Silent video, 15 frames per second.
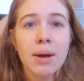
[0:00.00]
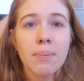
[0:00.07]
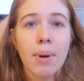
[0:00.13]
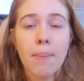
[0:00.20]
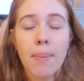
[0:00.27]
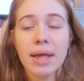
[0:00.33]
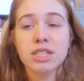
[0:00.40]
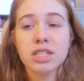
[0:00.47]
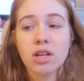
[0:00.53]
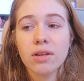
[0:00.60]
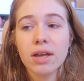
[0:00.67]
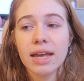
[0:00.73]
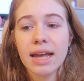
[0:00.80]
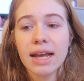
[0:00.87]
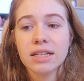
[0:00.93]
But
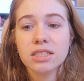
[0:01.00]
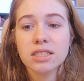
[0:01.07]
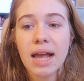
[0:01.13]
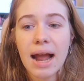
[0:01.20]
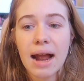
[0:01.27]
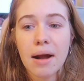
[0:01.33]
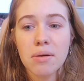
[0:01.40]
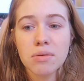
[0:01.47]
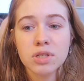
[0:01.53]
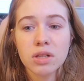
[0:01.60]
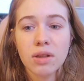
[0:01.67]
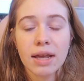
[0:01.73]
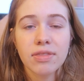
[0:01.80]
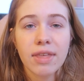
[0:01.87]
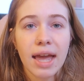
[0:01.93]
basically it sounds
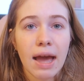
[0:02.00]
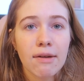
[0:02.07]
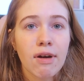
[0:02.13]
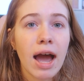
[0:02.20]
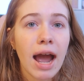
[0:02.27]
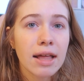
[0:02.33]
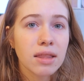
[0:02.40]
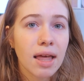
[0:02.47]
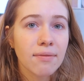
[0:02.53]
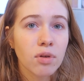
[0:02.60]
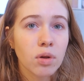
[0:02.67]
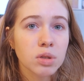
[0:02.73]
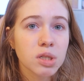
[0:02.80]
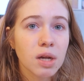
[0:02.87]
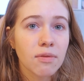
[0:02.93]
like they have high
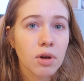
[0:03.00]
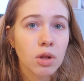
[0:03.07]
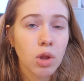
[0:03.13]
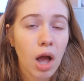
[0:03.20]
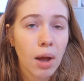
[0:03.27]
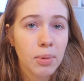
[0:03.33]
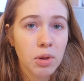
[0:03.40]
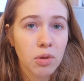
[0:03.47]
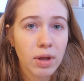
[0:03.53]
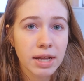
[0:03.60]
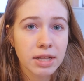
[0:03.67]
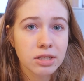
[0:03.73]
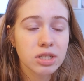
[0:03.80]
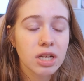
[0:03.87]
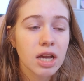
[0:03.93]
levels of
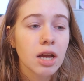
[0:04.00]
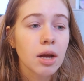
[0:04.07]
globulins.